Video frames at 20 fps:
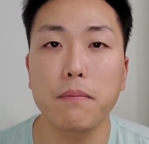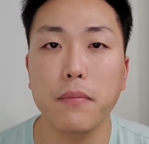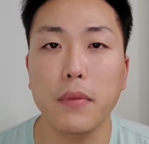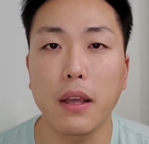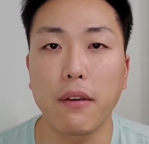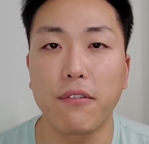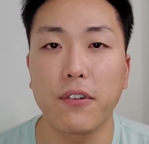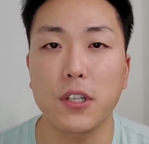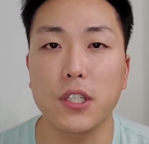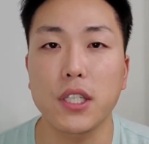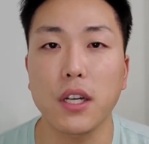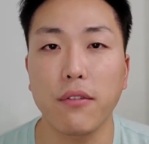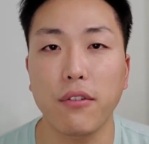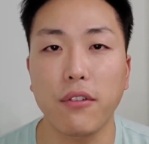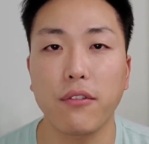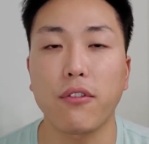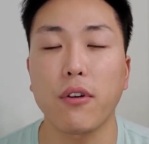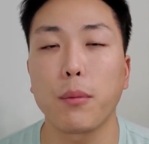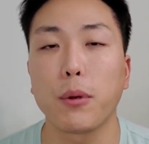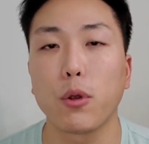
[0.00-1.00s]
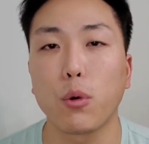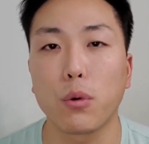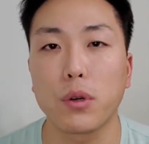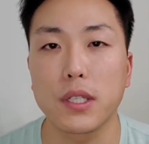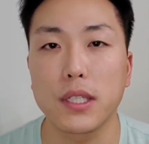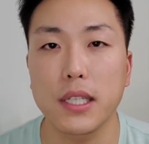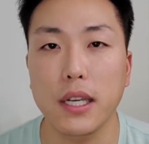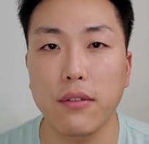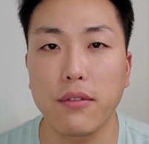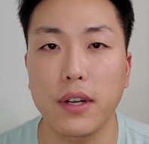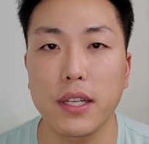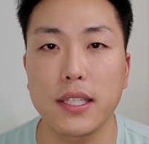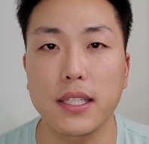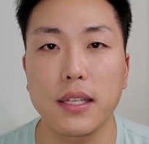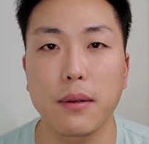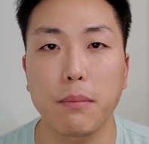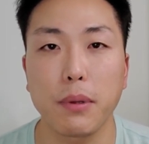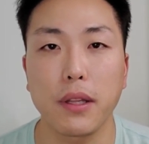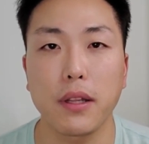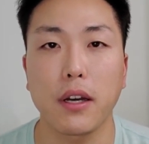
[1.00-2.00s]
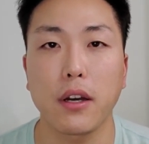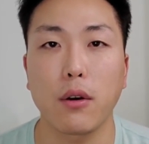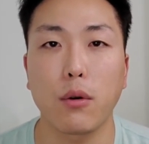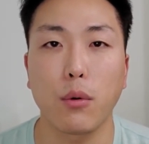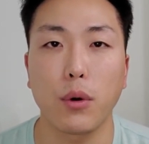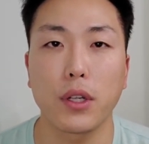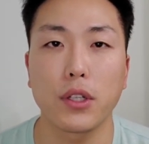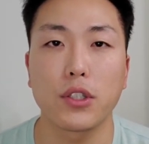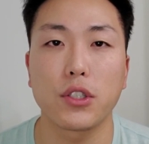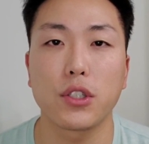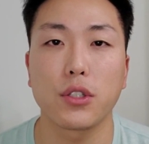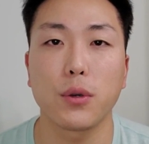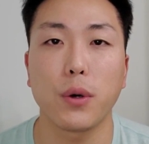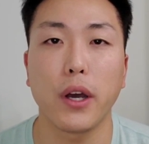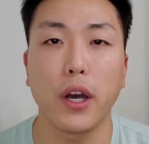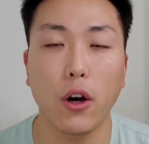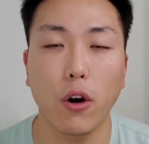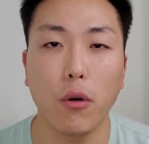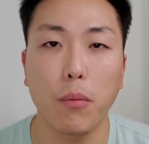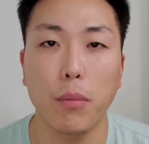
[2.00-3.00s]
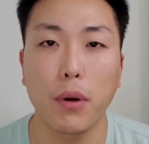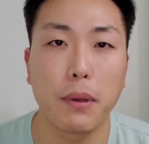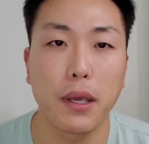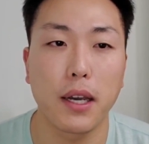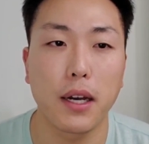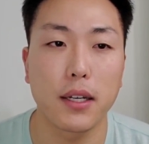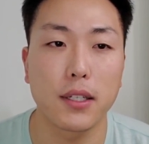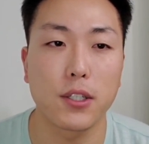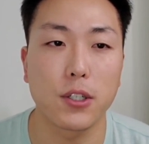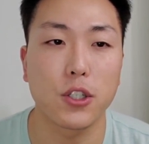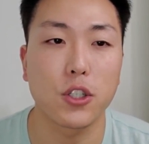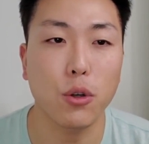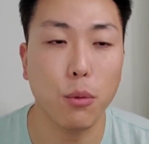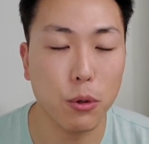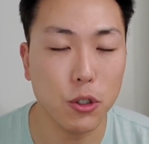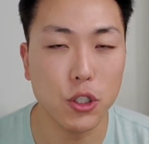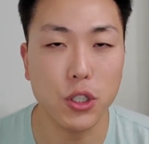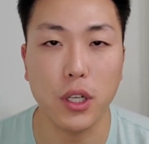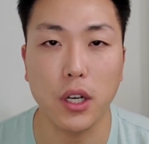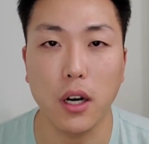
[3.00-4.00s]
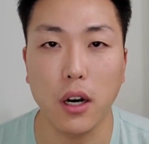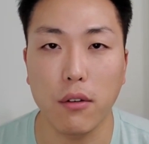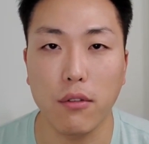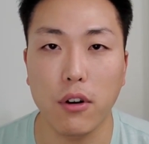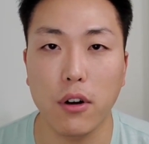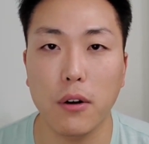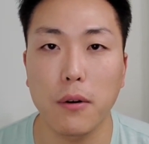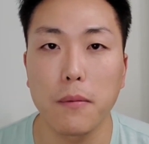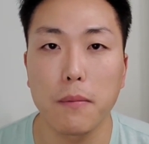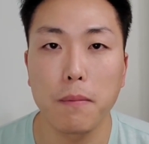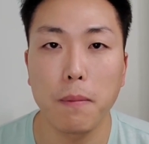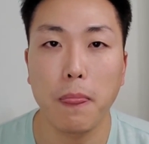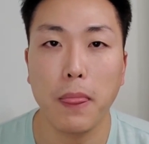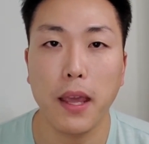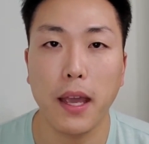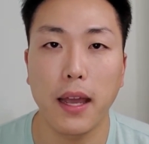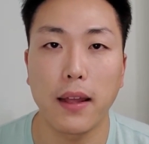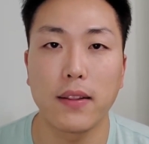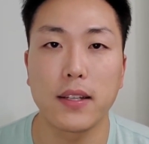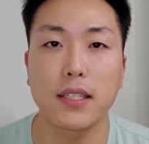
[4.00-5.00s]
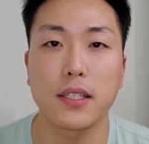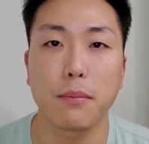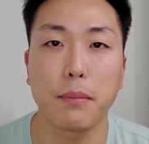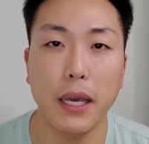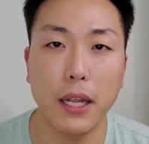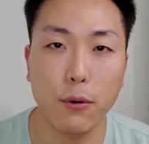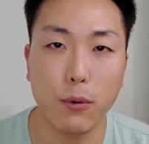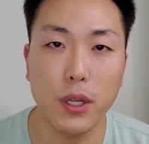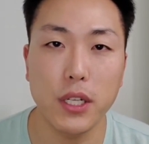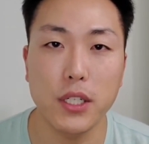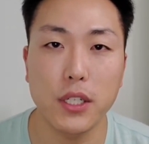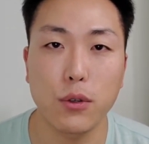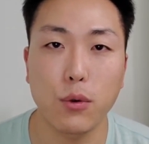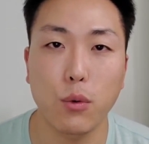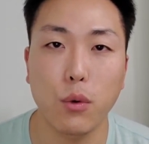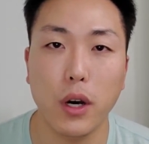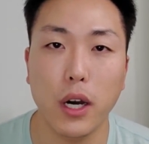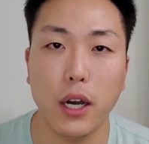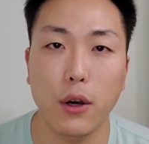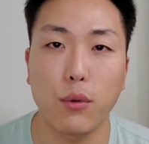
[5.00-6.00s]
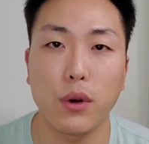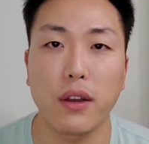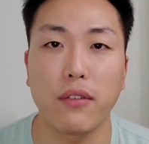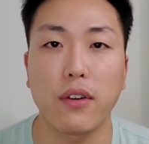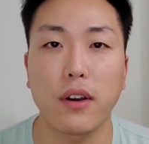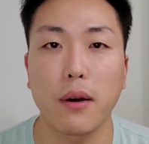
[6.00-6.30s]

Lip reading: if you're suffering from a Norwood 7, it's simply not going to help because there's so much to cover. And this is the main reason why we have